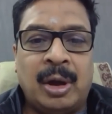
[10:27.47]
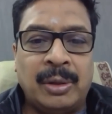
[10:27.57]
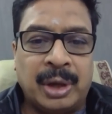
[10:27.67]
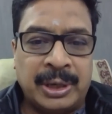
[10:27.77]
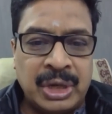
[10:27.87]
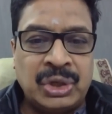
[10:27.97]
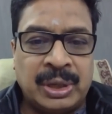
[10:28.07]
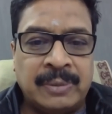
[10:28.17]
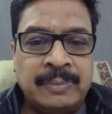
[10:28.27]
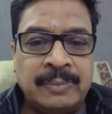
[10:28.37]
on the
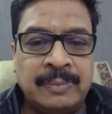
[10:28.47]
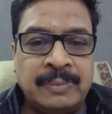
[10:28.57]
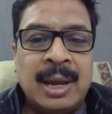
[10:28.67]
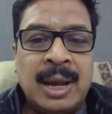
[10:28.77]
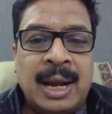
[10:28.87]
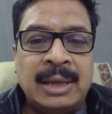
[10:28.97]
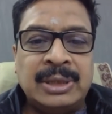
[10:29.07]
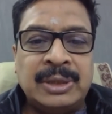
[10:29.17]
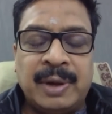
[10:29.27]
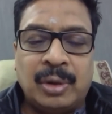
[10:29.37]
occasion,
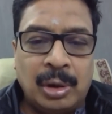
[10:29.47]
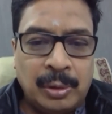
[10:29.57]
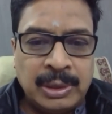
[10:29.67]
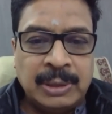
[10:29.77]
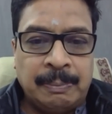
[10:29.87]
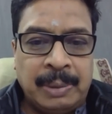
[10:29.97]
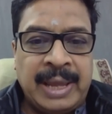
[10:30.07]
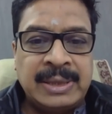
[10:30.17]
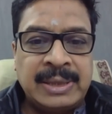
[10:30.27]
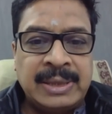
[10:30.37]
and she went all over the
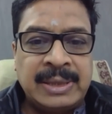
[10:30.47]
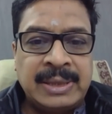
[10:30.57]
place.